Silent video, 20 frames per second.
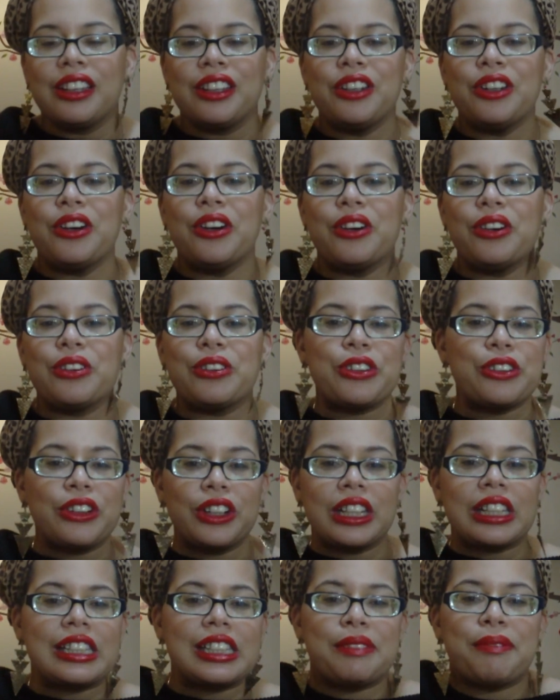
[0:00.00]
you
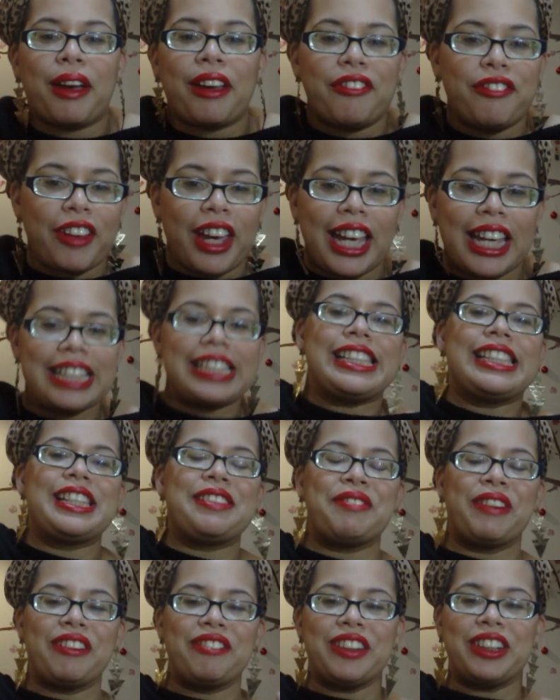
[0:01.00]
couldn't see my face
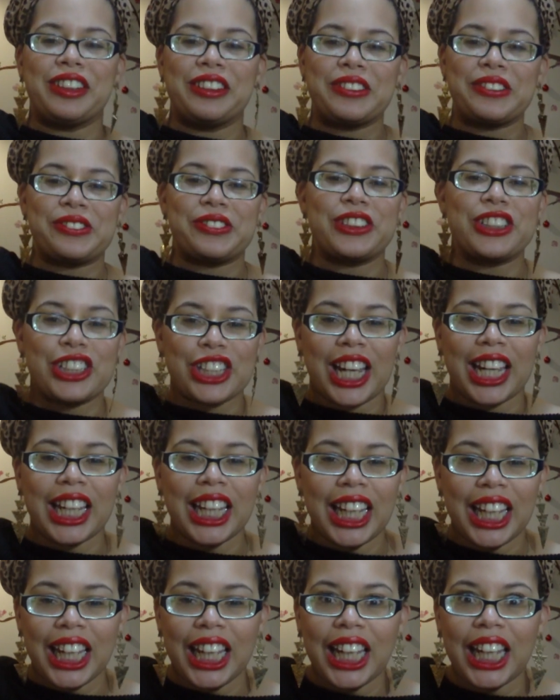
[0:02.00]
and my videos were
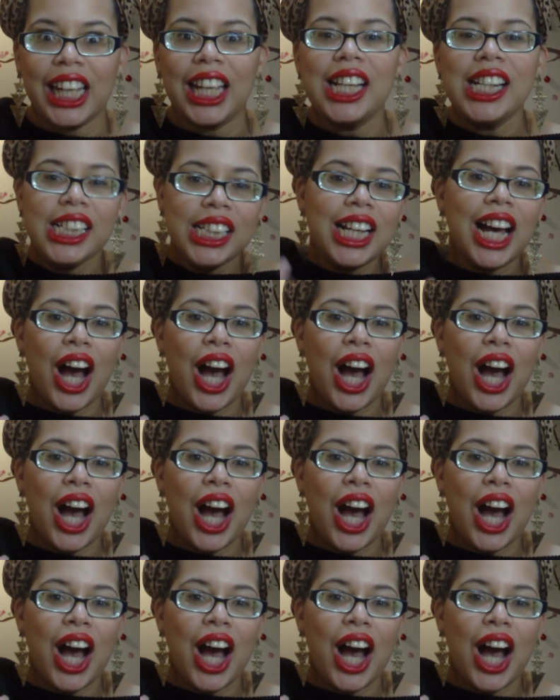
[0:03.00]
janky.